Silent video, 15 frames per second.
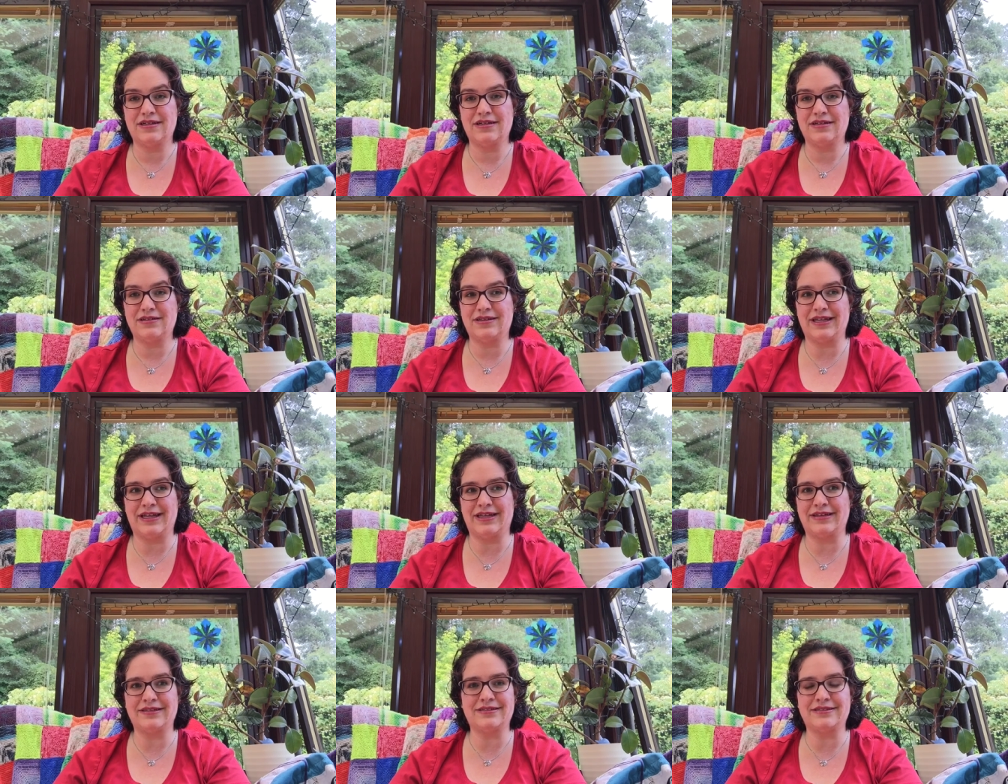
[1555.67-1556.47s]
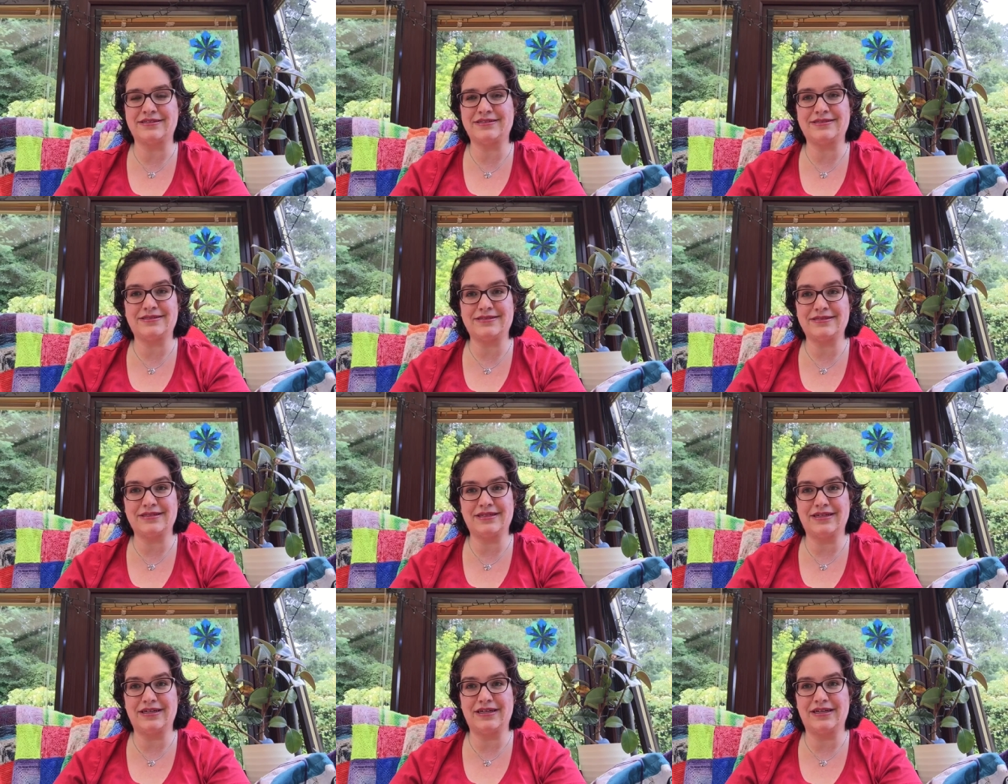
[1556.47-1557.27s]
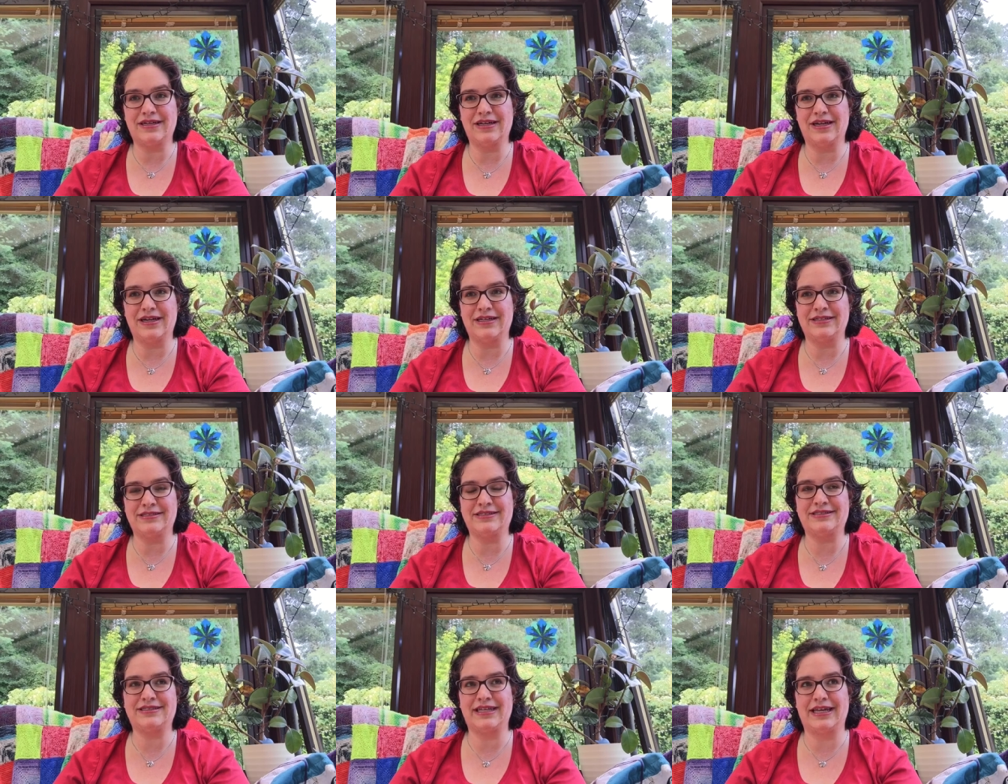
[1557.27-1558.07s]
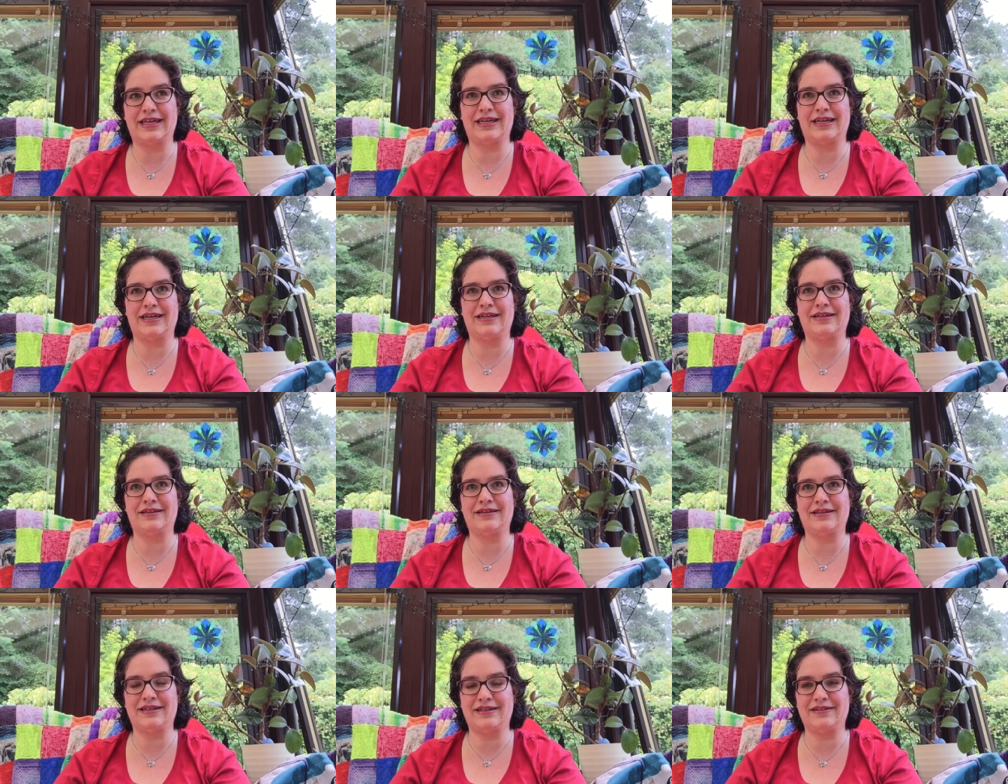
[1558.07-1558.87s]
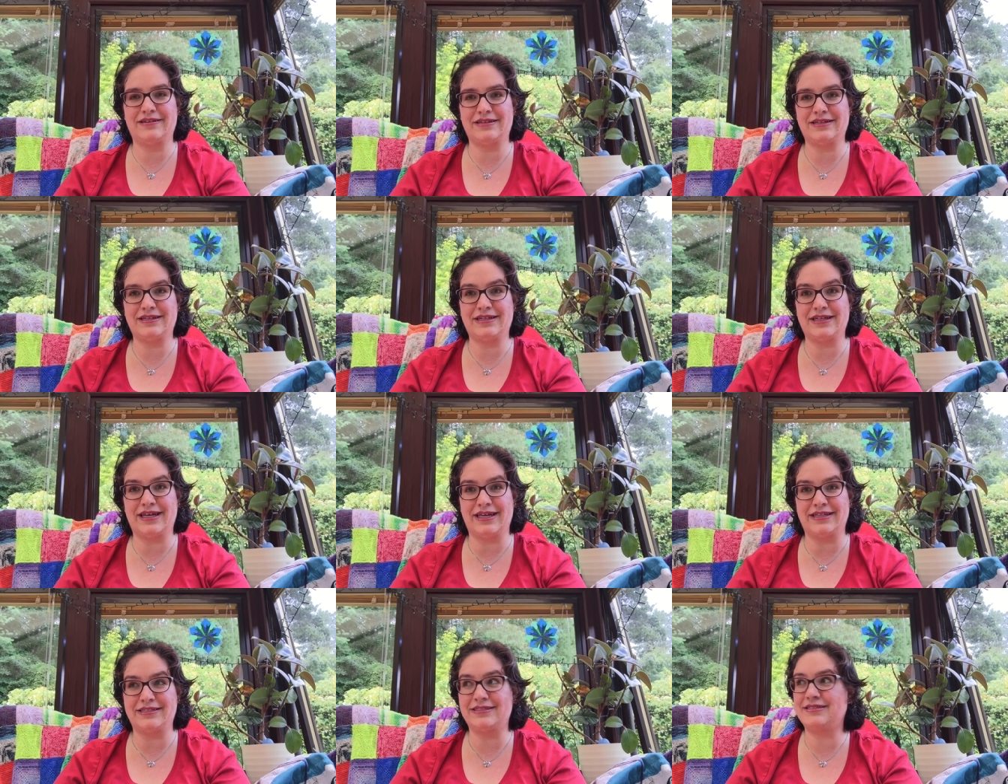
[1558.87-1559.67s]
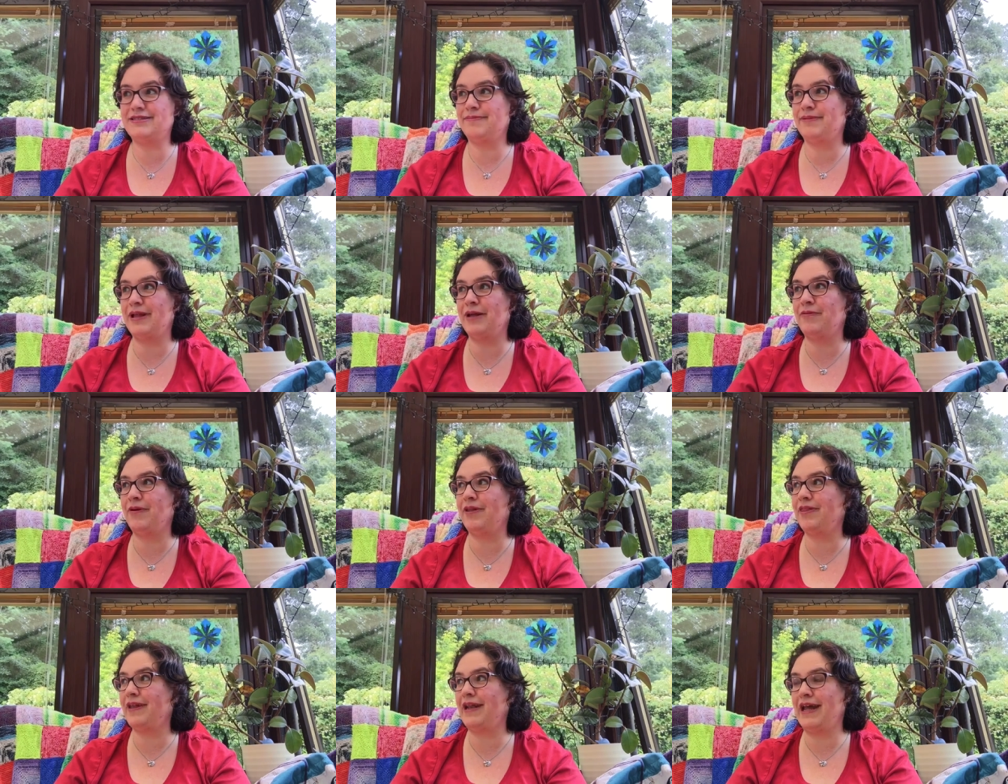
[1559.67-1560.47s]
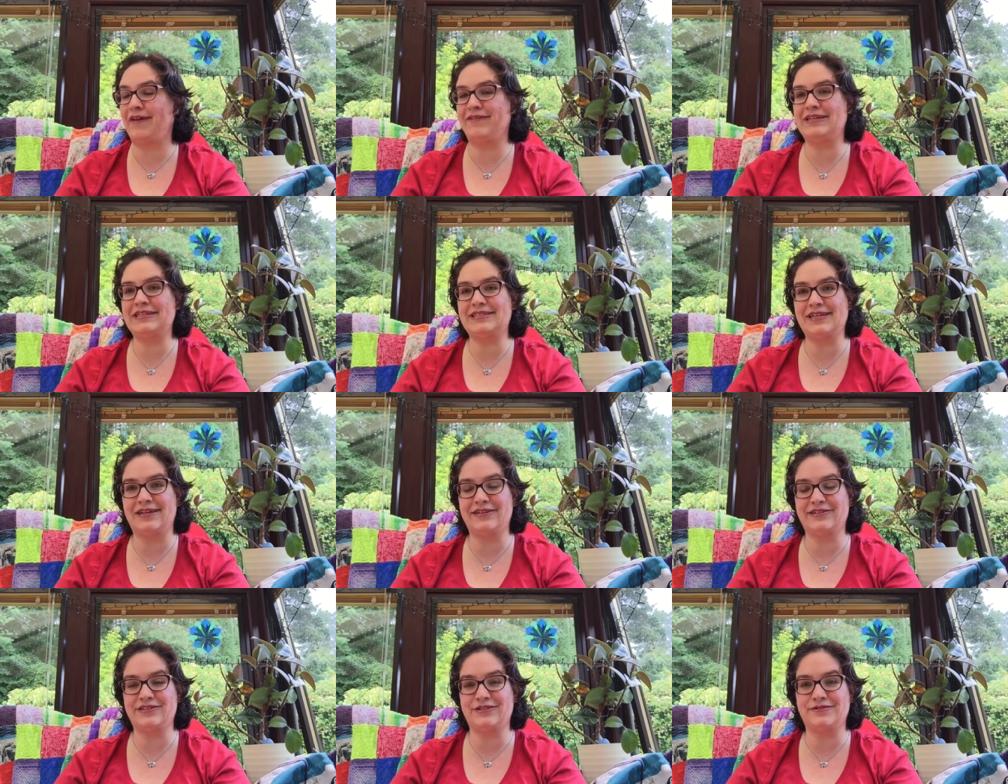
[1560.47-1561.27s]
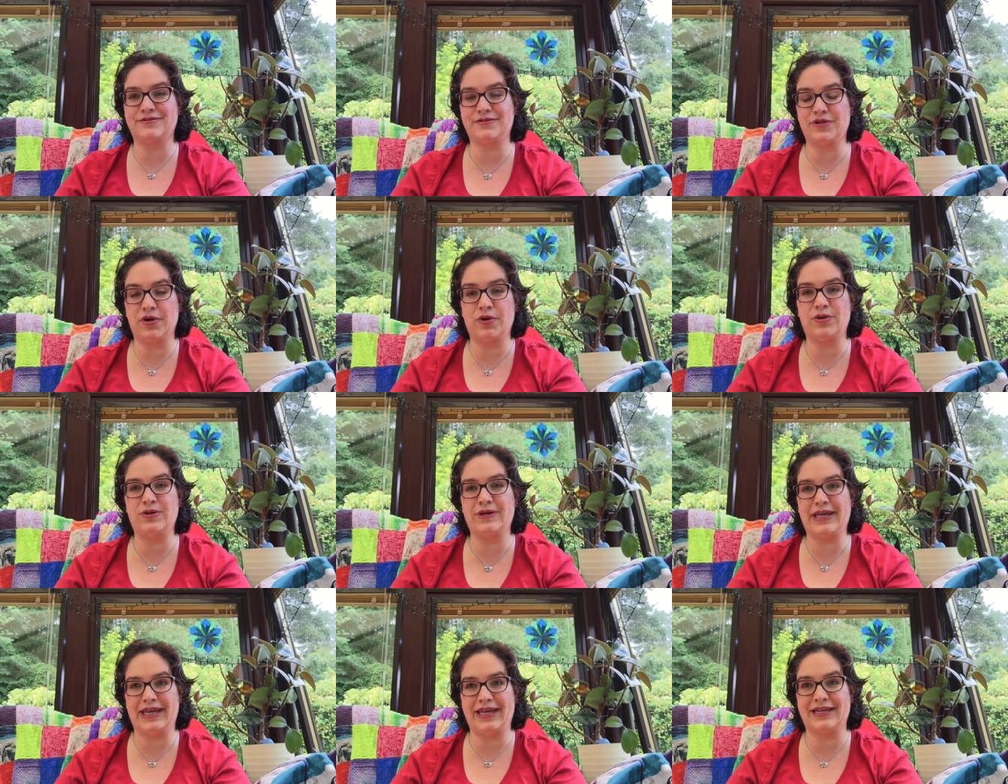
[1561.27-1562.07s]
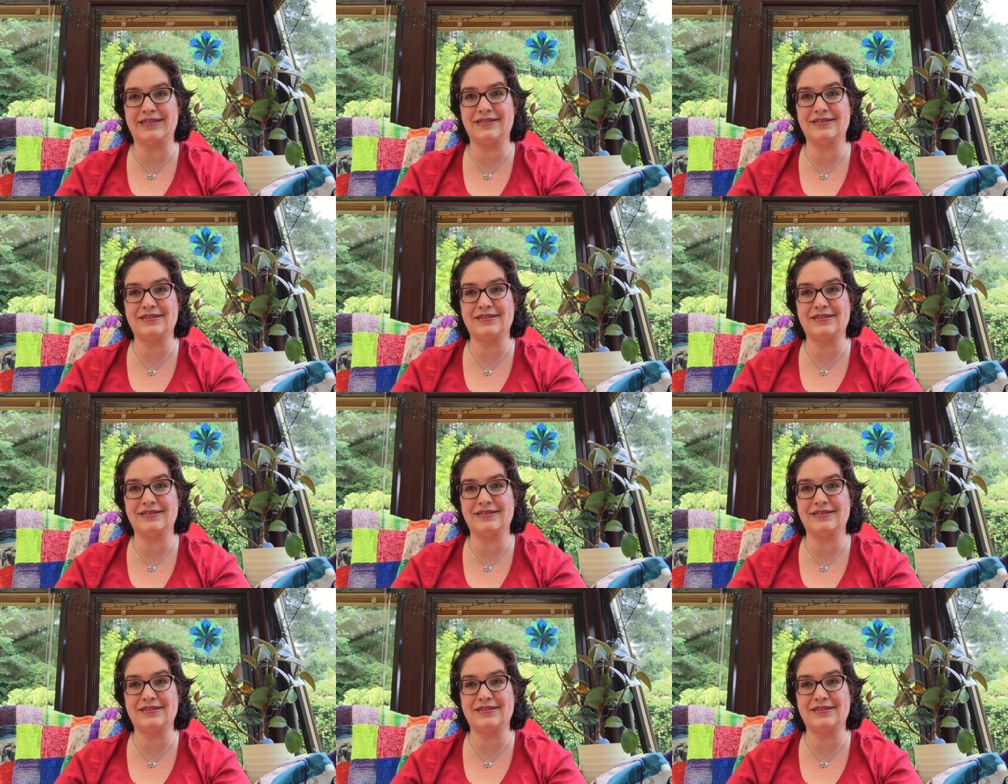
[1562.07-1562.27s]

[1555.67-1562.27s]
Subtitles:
things is seeing kids to play with and having to tell your children, no, you can't,